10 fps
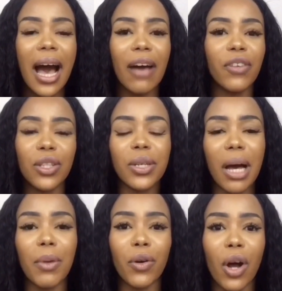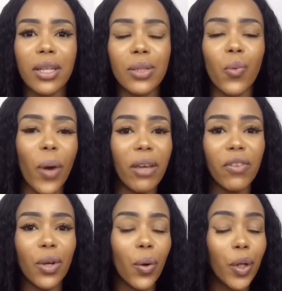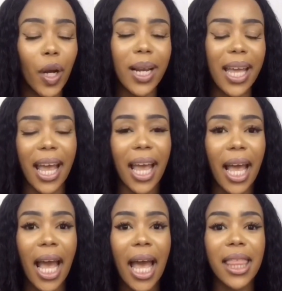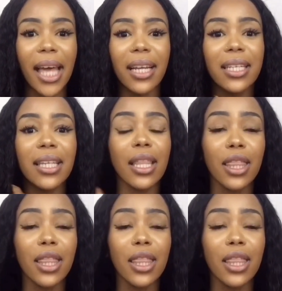I've yet to come across wavy or curly hair that is